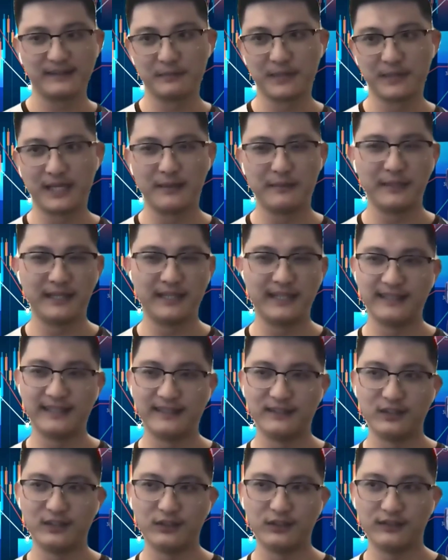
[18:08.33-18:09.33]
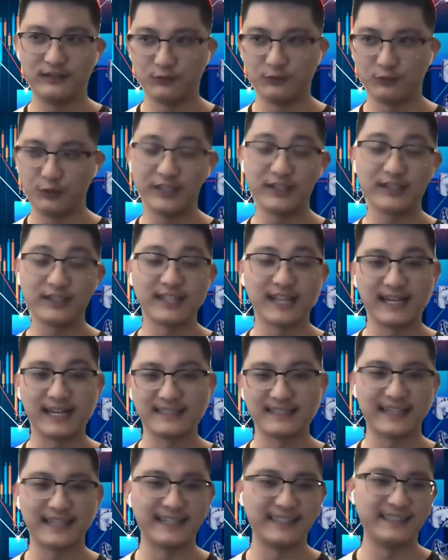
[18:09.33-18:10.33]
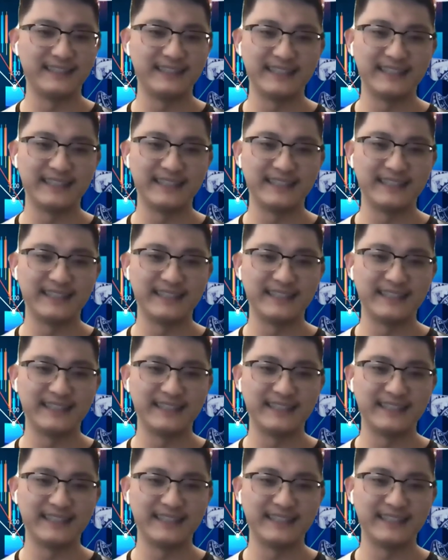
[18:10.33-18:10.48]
made me realize that I